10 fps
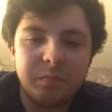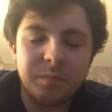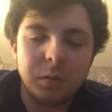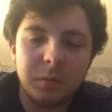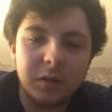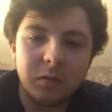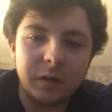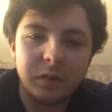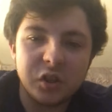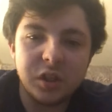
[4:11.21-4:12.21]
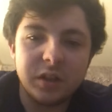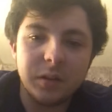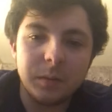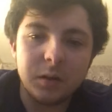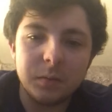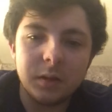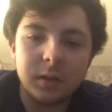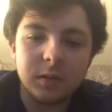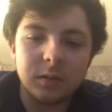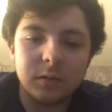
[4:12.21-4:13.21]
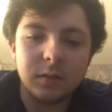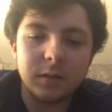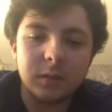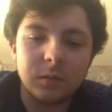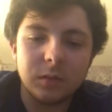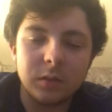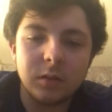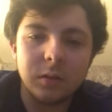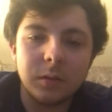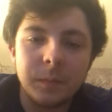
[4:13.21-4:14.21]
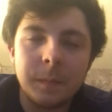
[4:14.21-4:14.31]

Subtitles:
probably don't give a shit about me, and they don't care,